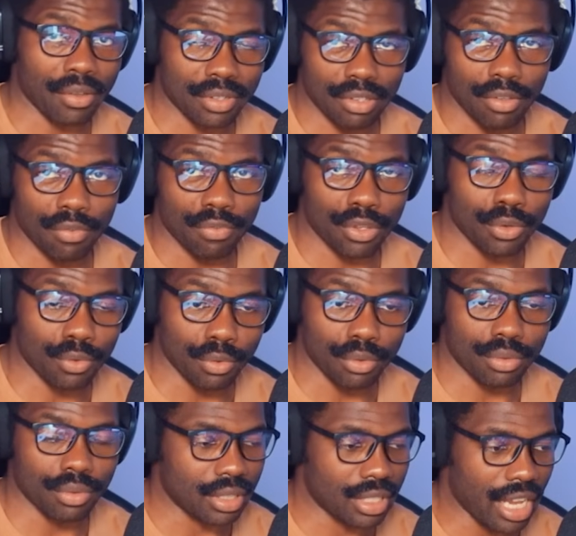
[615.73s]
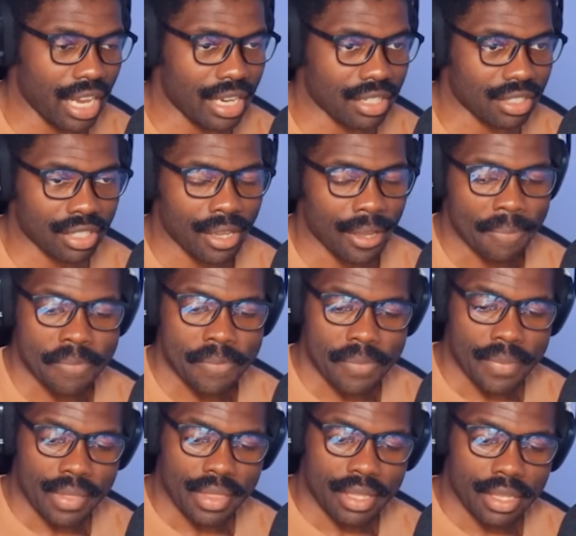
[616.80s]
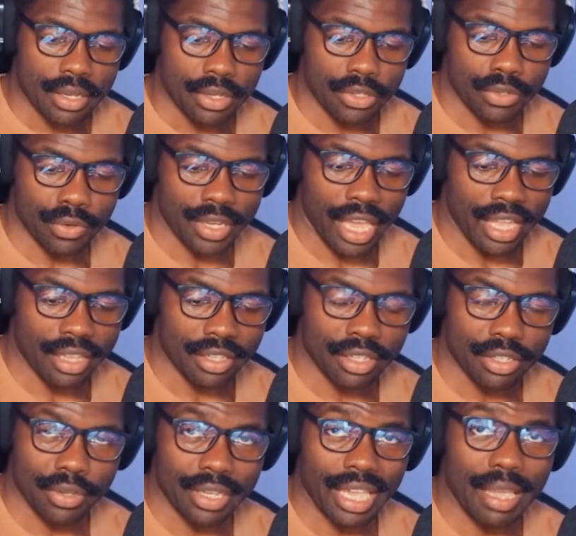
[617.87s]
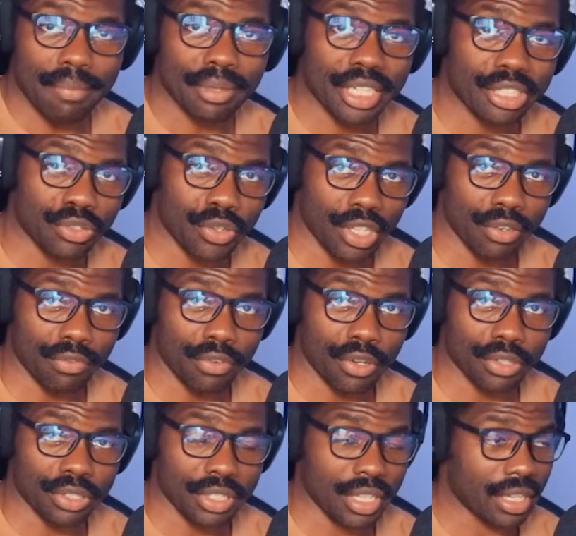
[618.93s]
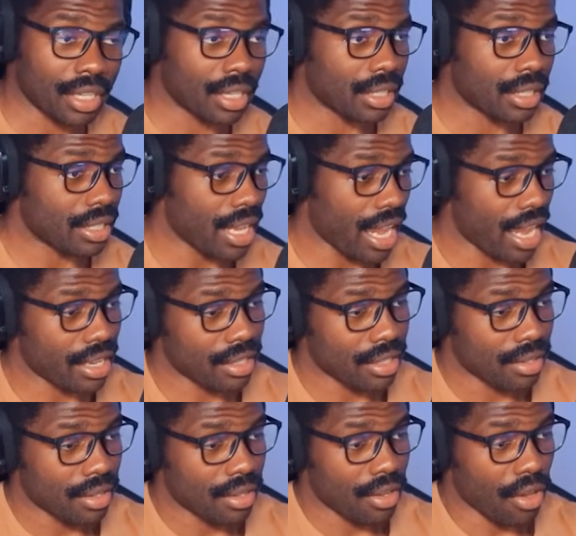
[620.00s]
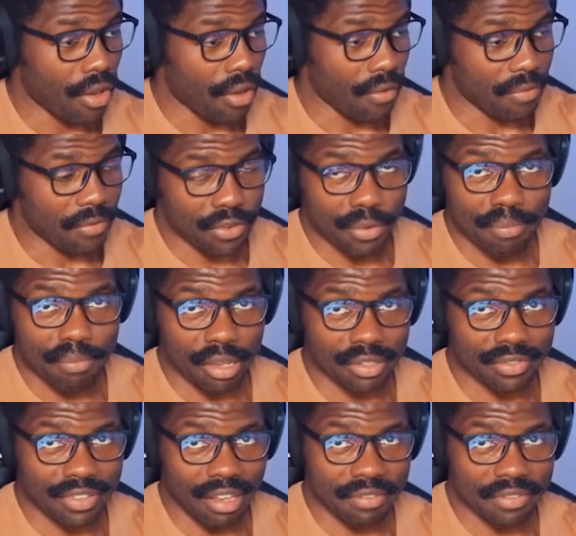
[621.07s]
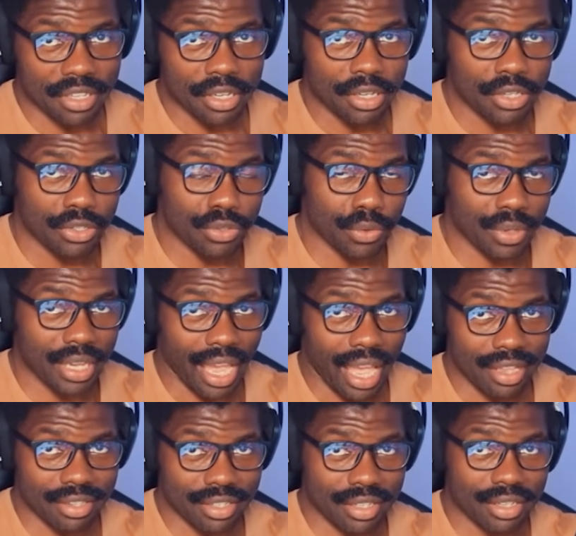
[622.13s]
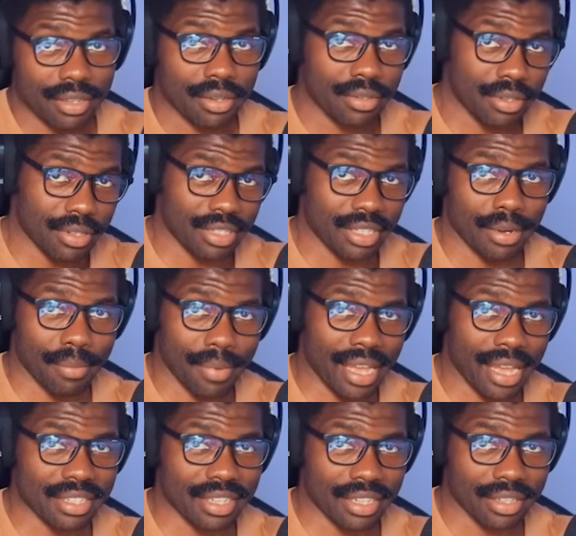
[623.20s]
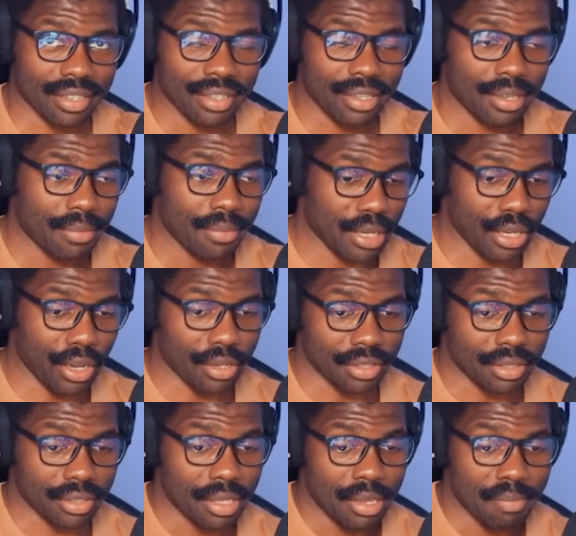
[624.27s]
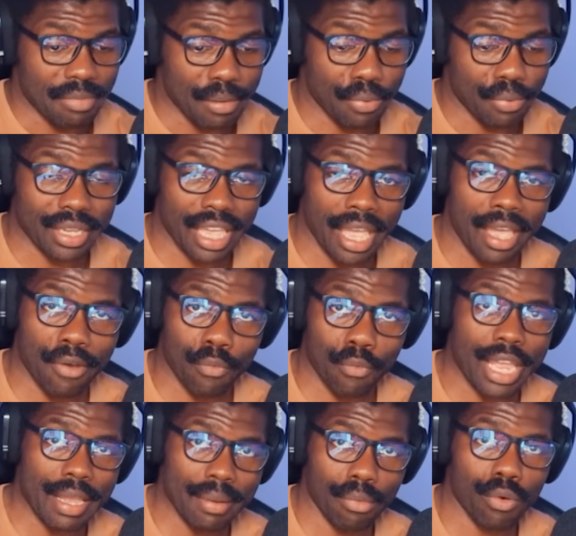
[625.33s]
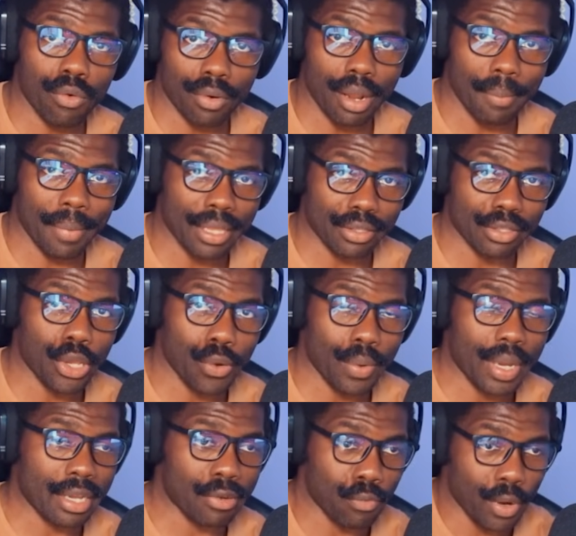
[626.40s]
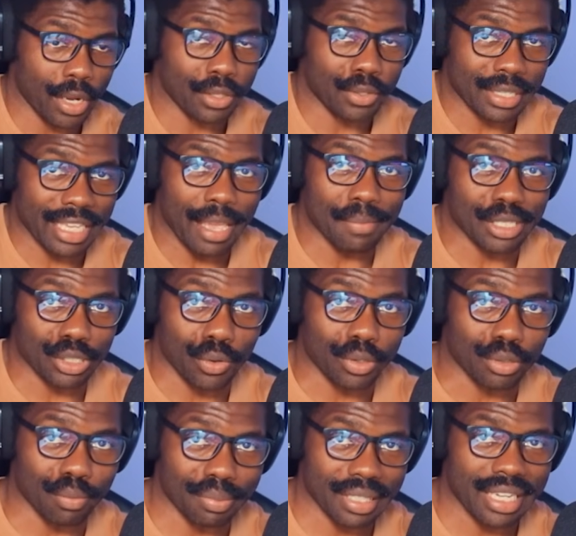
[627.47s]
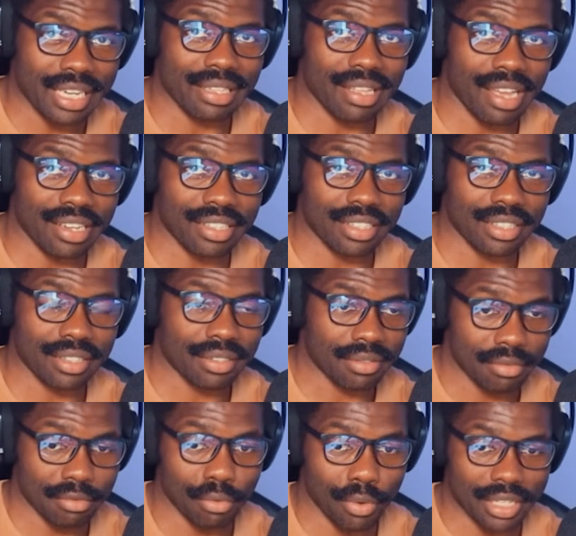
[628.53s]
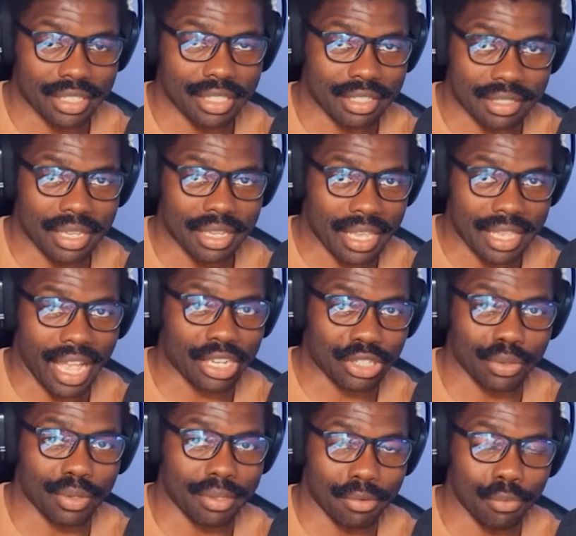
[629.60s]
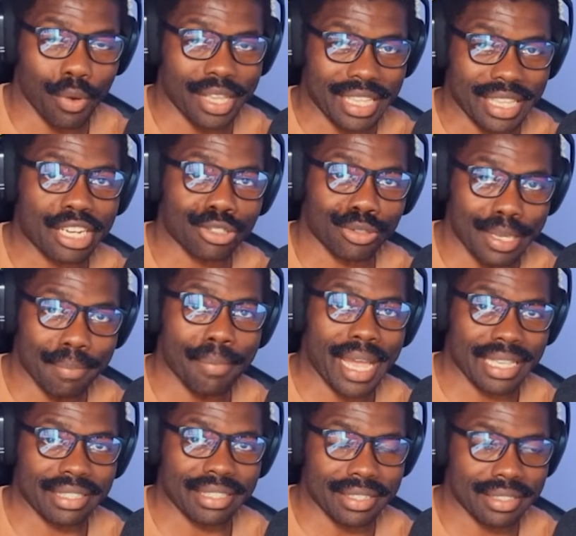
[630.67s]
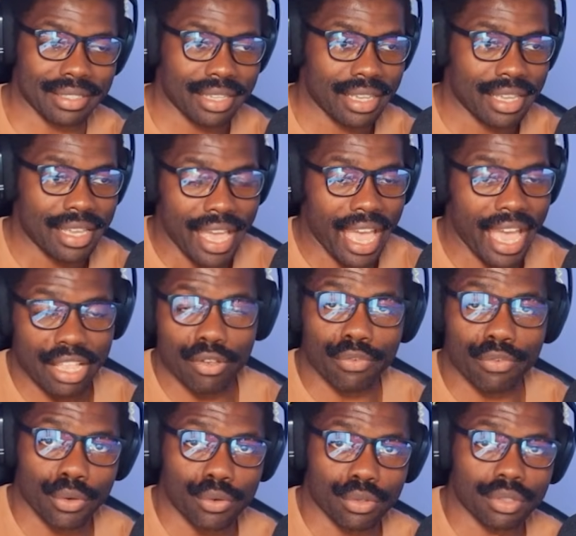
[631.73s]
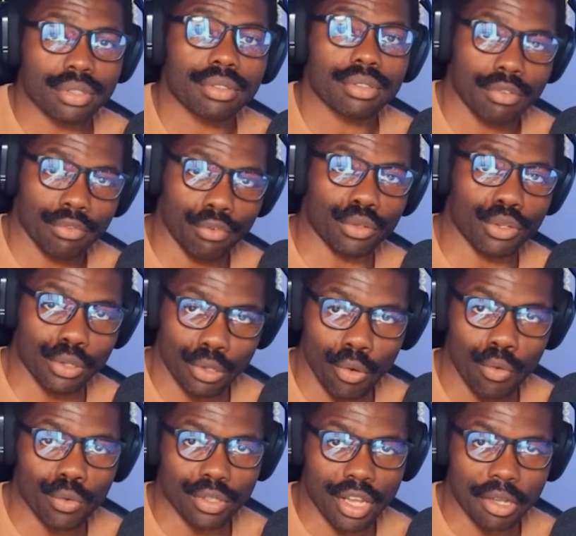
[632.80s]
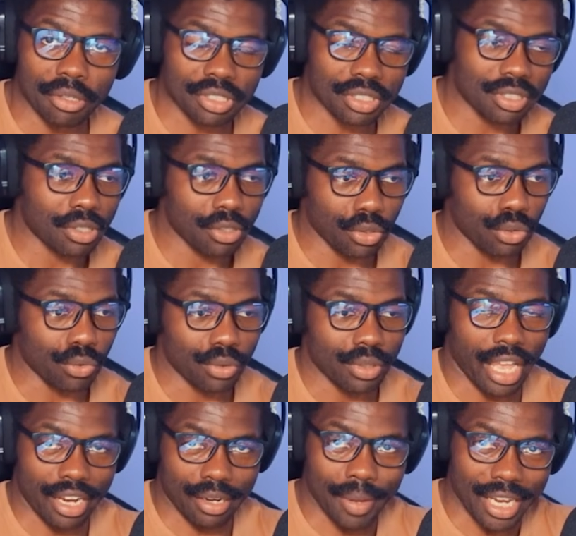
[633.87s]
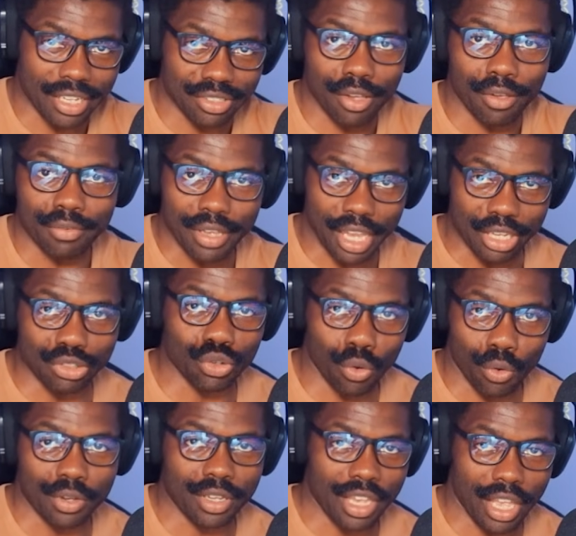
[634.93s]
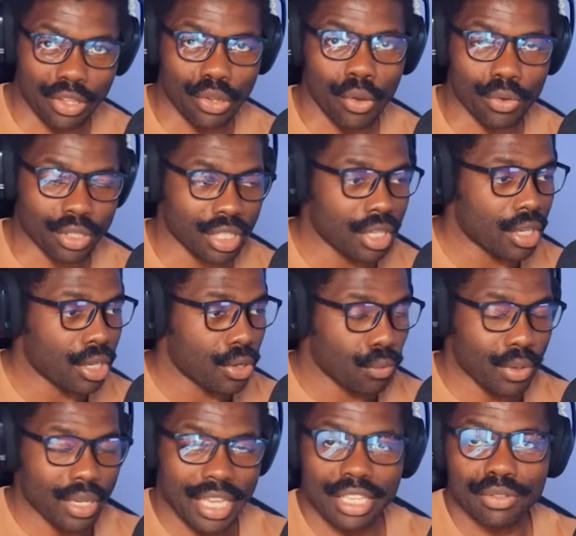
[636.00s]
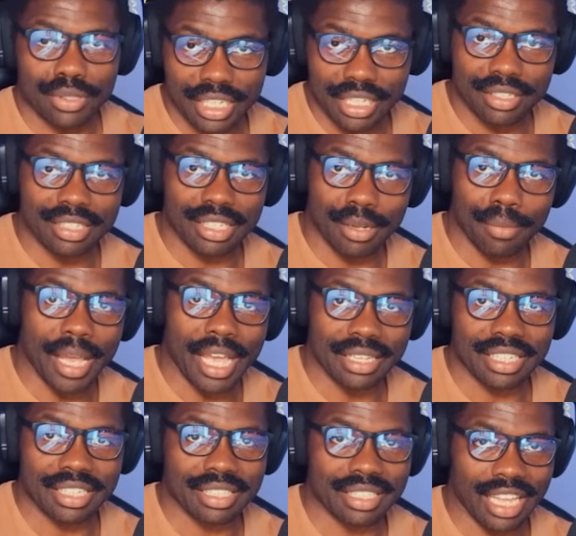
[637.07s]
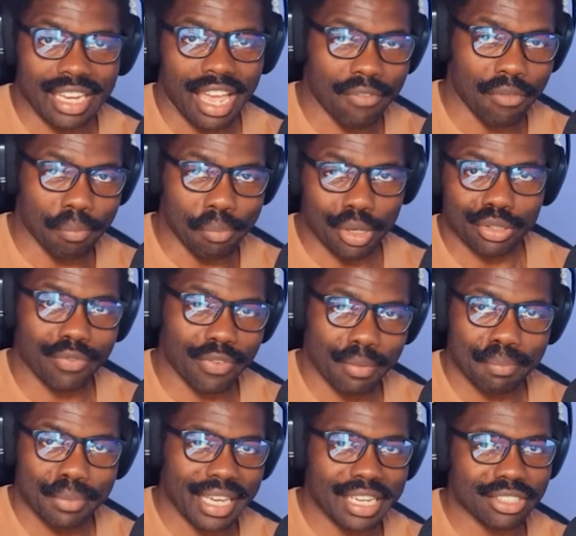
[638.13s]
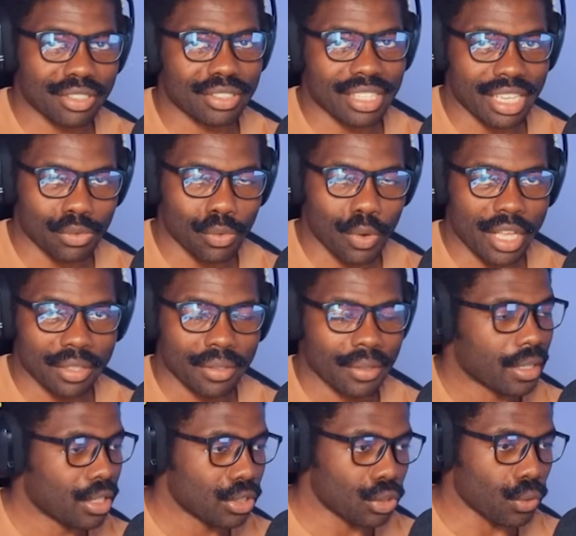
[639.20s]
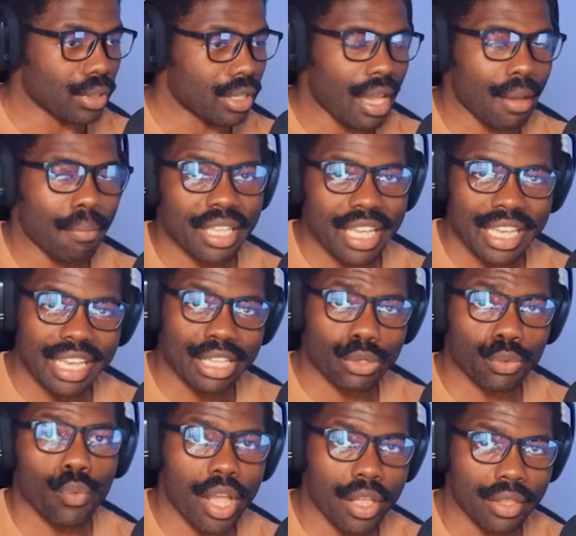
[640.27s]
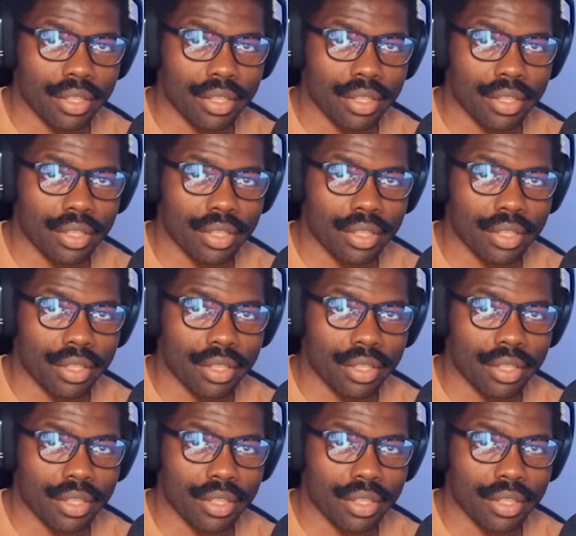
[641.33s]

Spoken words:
in a few days. You get the gameplay trailer first, then, a few months after, you get the cinematic. Because people care way more about knowing what the game is going to play like, what actually matters, and of course, for the lore nuts who, like myself, enjoy a lot, we get to see the cinematics that have a bunch of implications as well. So they are playing it well